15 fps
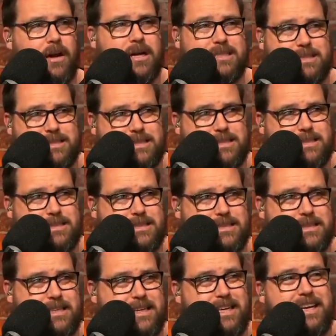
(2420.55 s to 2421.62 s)
I am very
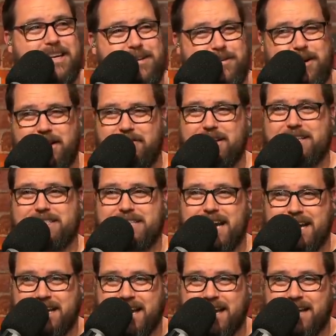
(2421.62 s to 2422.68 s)
happy. You have a
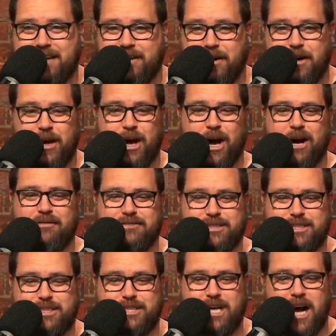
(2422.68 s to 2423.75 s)
decade
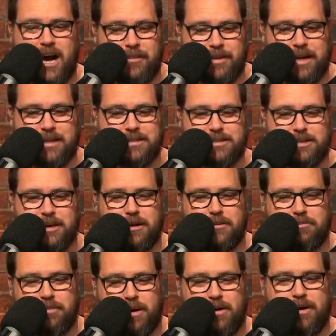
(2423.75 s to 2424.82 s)
of dominance,
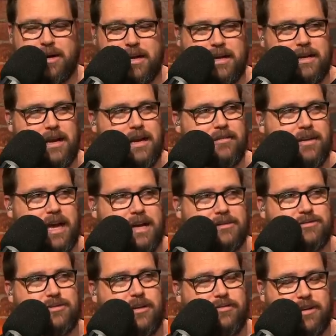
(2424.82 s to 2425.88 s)
barring any kind of
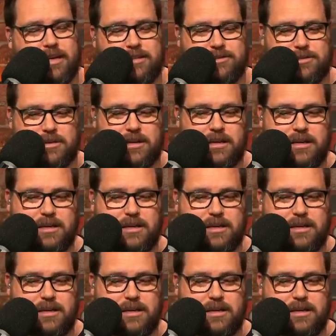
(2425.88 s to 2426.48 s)
catastrophic injury.